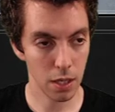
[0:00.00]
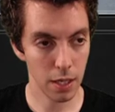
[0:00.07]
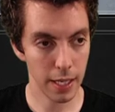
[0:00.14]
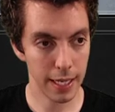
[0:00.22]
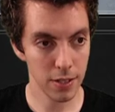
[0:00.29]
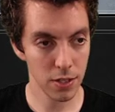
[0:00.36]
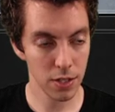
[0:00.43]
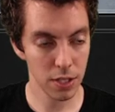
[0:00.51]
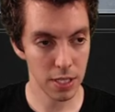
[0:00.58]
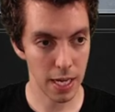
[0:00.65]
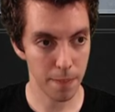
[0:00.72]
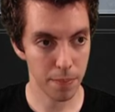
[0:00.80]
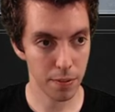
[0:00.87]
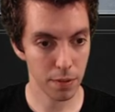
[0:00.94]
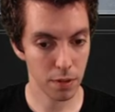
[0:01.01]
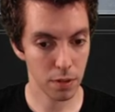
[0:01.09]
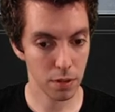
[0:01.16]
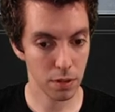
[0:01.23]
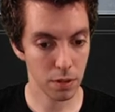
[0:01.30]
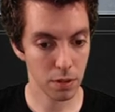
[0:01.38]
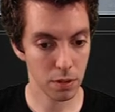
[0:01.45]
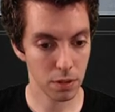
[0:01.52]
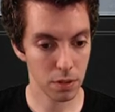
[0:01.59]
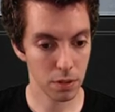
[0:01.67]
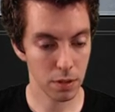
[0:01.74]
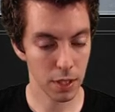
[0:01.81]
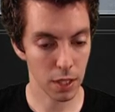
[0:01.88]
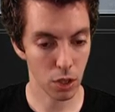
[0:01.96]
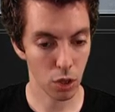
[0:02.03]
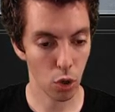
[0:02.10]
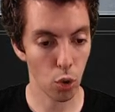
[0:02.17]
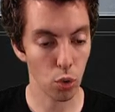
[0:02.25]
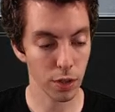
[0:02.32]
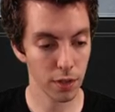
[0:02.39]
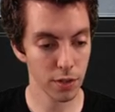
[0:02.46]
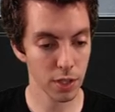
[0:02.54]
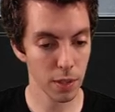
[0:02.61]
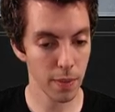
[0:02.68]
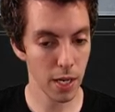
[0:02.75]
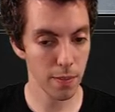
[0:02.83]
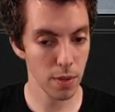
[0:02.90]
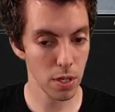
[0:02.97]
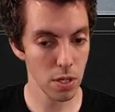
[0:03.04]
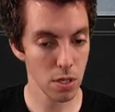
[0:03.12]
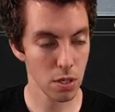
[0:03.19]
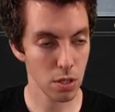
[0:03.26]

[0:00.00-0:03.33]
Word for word: end step gonna against command me?